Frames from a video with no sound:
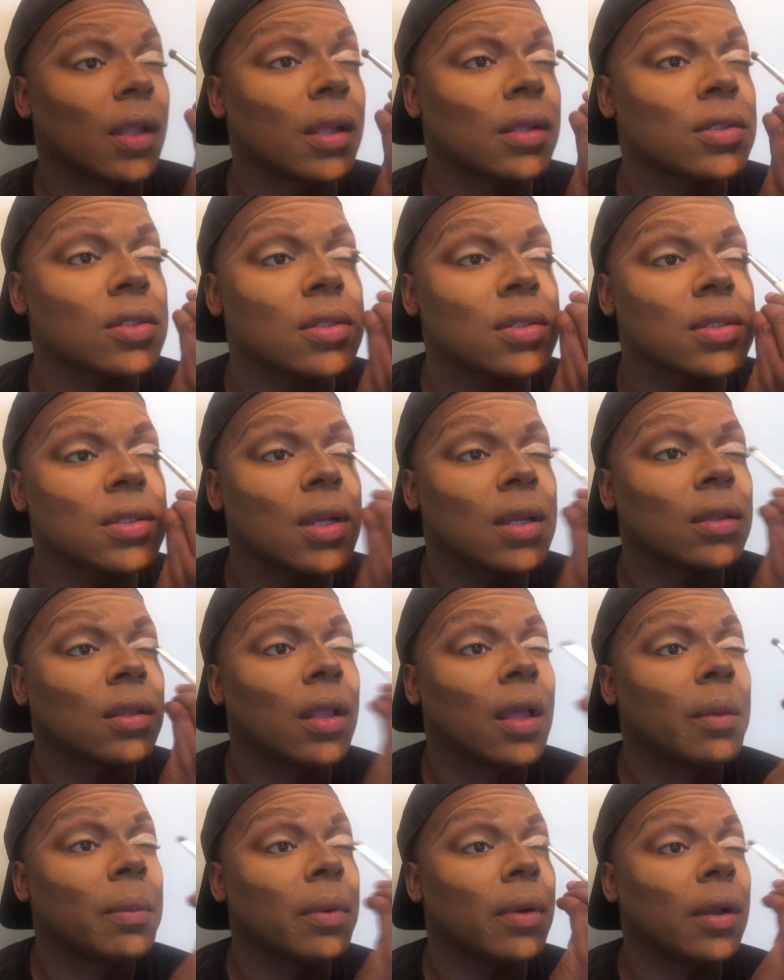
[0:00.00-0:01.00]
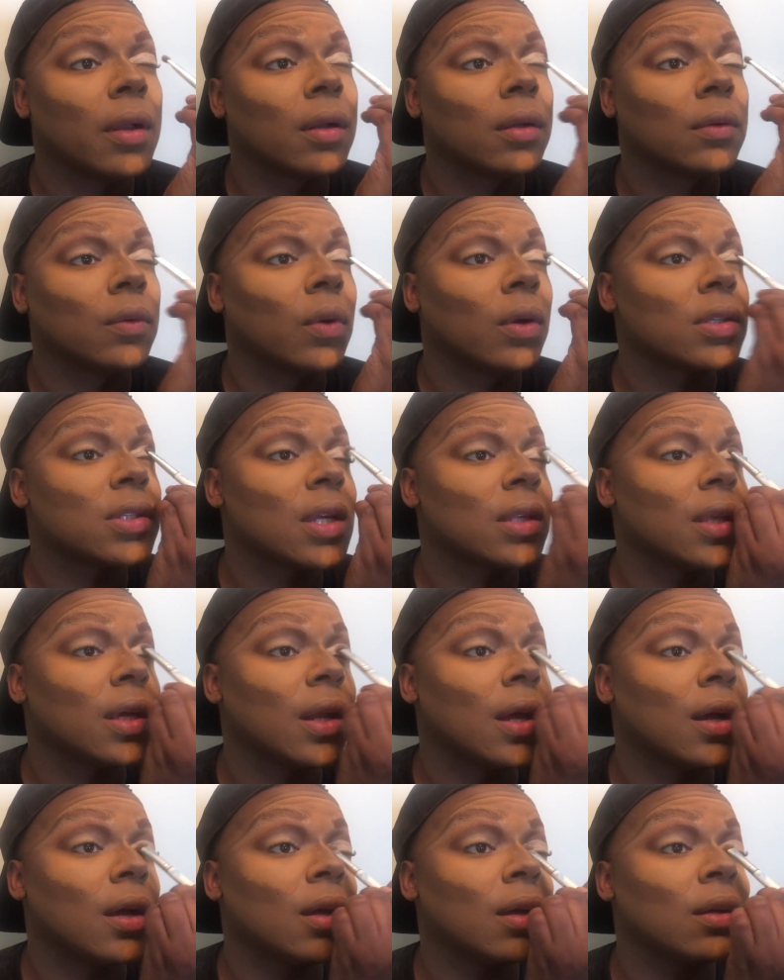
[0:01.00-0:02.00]
And just set that brown. Well, set
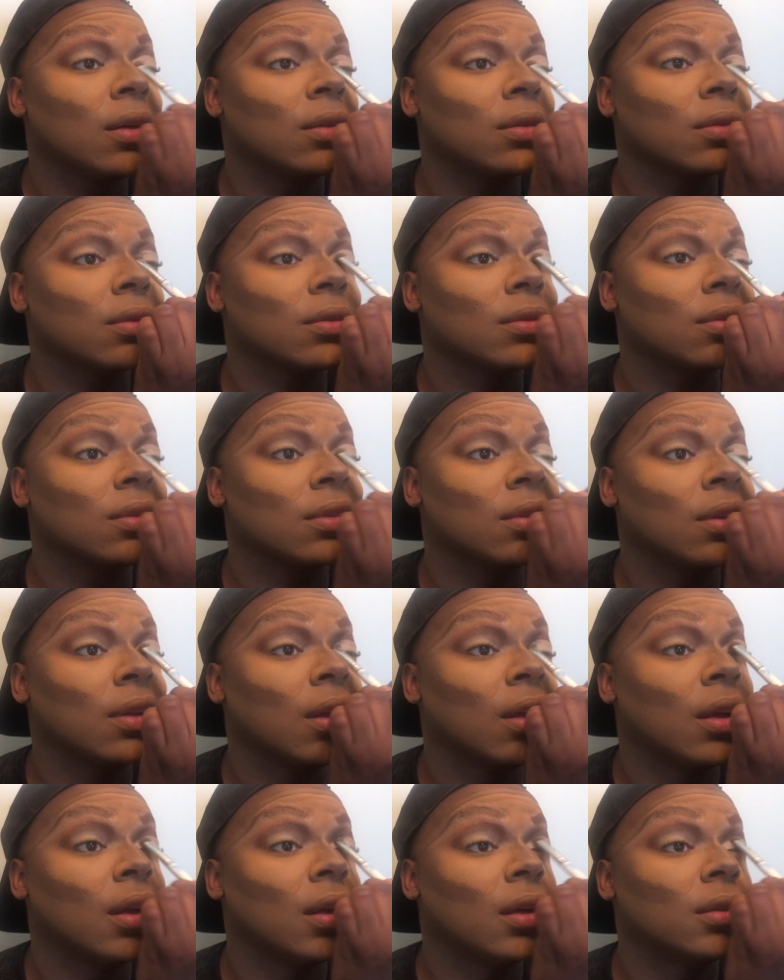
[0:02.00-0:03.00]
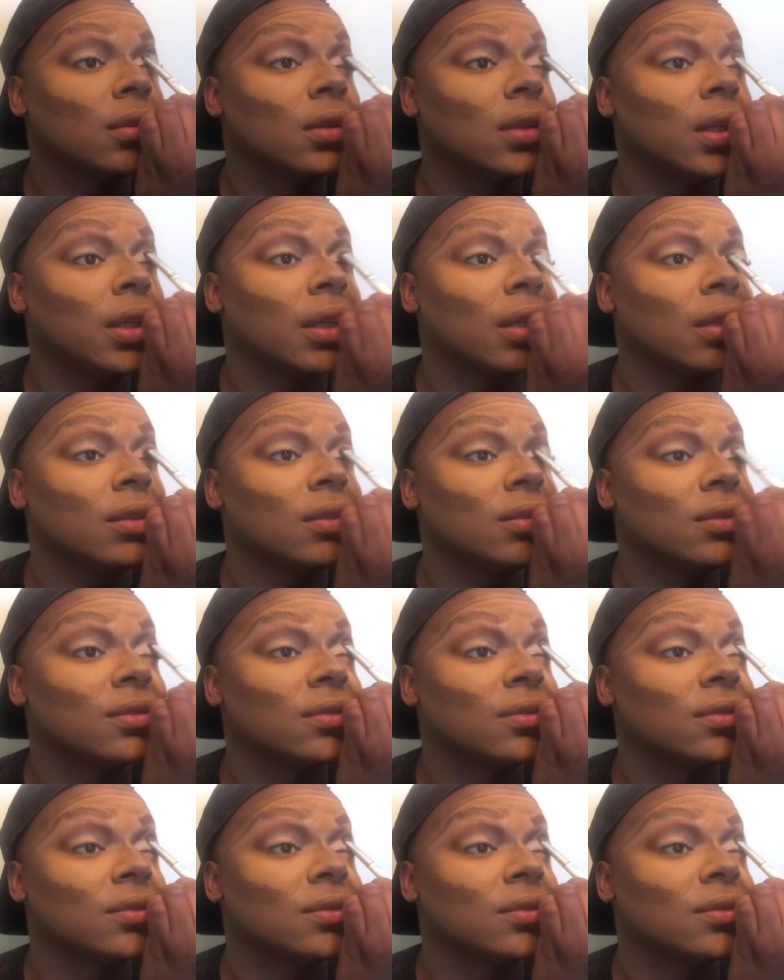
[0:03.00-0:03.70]
that lid.